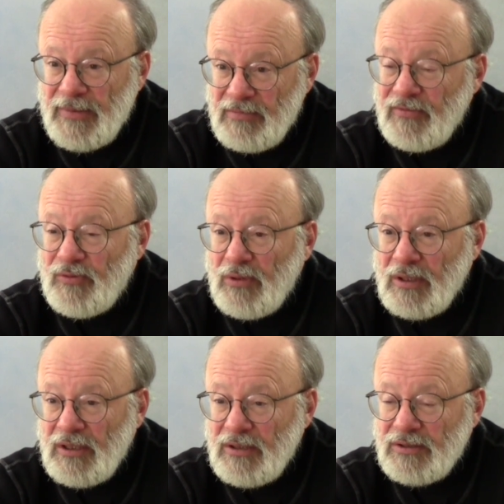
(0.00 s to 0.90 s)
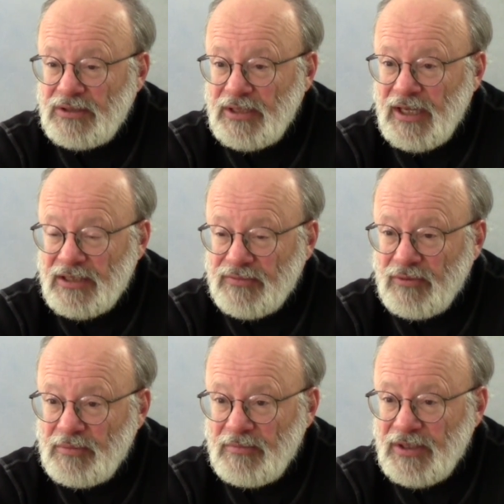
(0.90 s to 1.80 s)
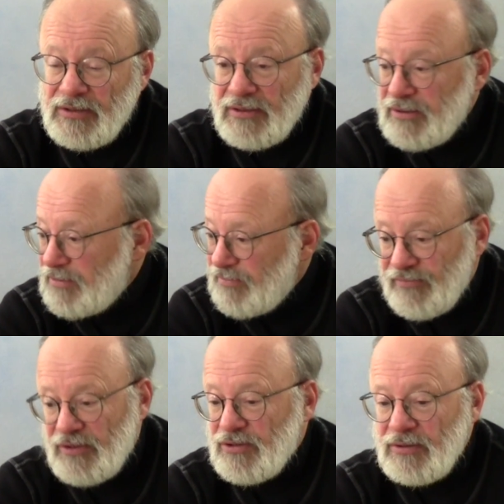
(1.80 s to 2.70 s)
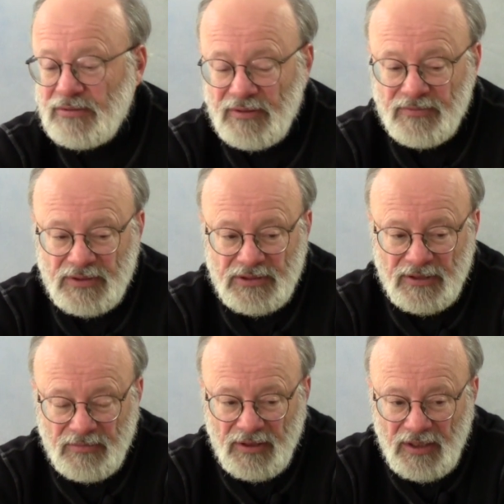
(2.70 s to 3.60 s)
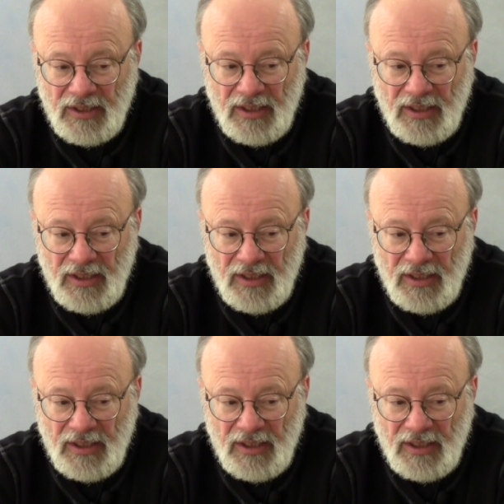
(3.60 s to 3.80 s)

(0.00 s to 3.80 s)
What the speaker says: before he or she asked for permission for the surgery, for example.